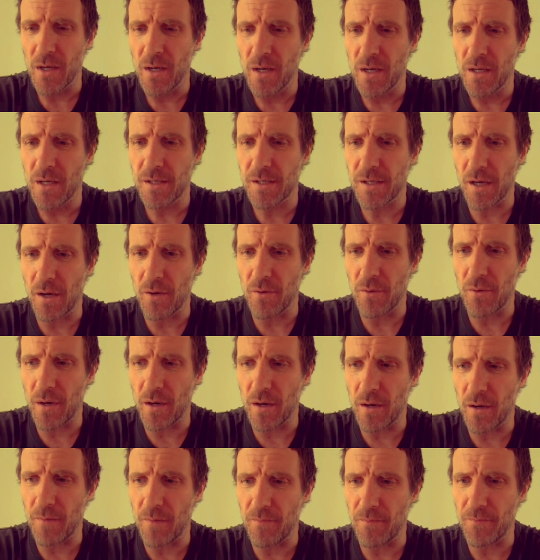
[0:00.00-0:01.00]

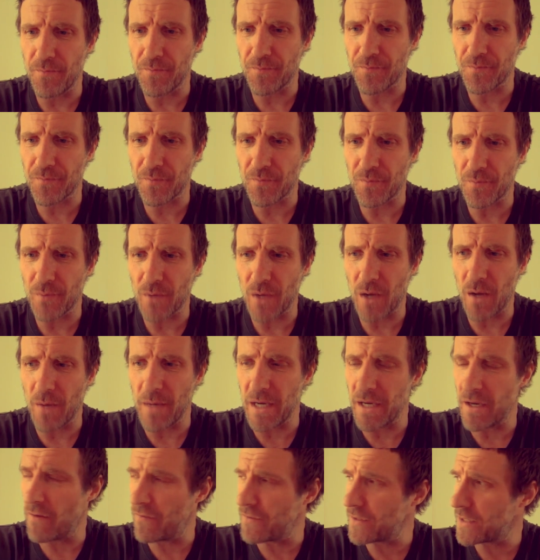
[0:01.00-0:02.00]
So, I
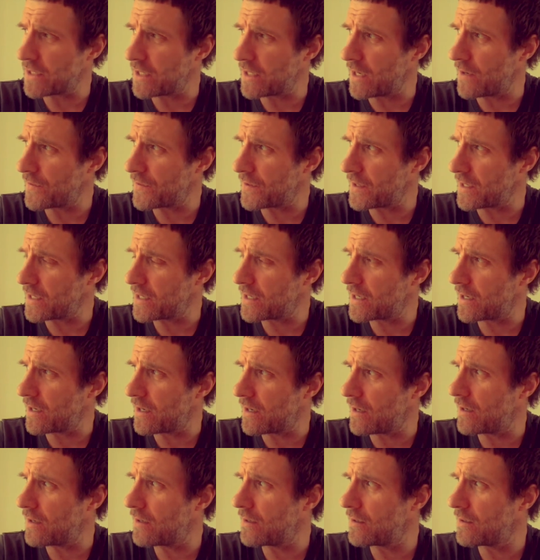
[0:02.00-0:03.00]
mean, obviously, I think,
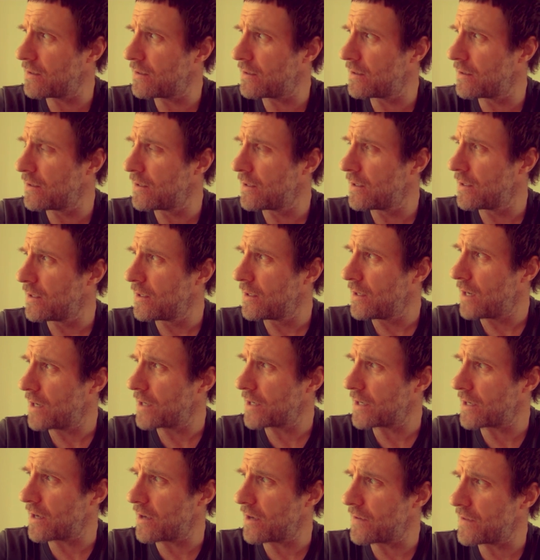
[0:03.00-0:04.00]
I
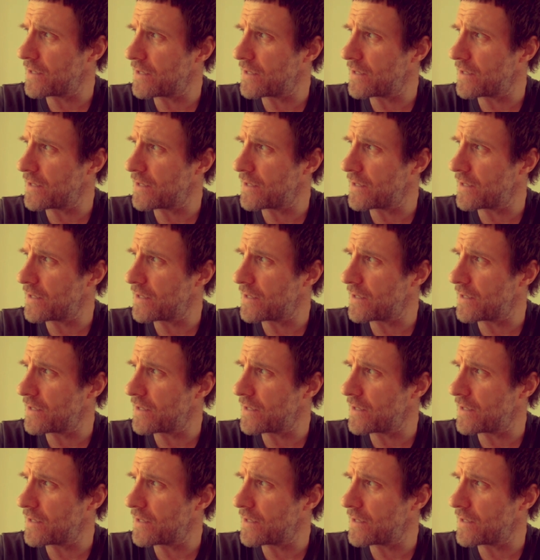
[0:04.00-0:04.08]
don't know,